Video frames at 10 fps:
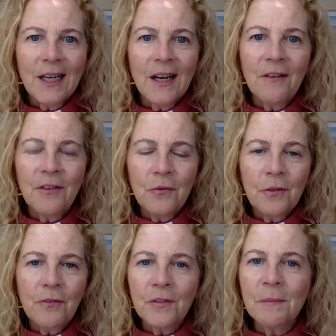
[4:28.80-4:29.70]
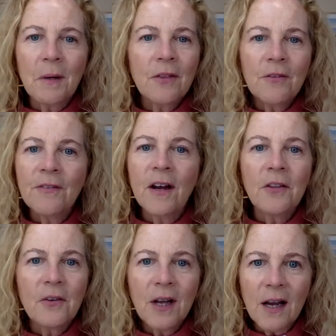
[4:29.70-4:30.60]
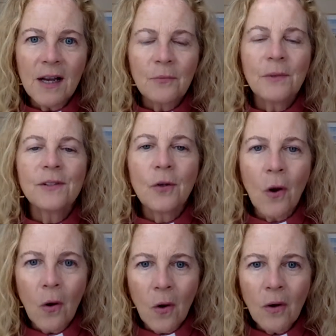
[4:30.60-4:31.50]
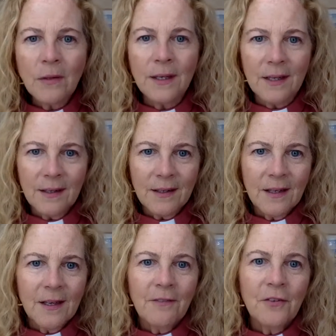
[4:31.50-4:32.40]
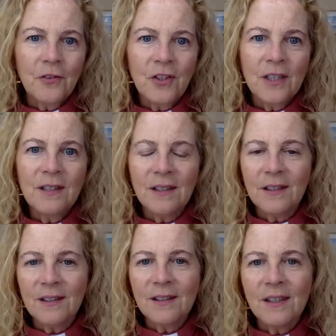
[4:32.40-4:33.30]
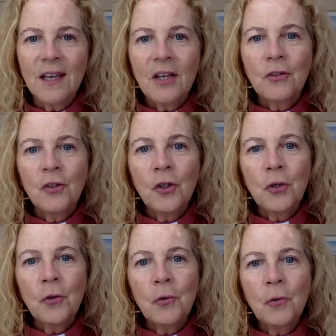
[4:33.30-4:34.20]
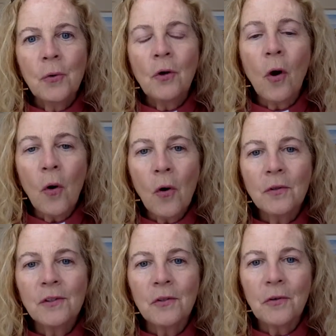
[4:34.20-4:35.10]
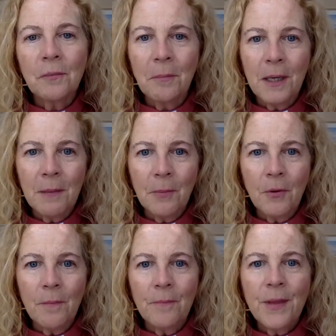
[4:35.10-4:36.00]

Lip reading: of the universe, Mother, Father, God, was calling for Jesus to call certain people.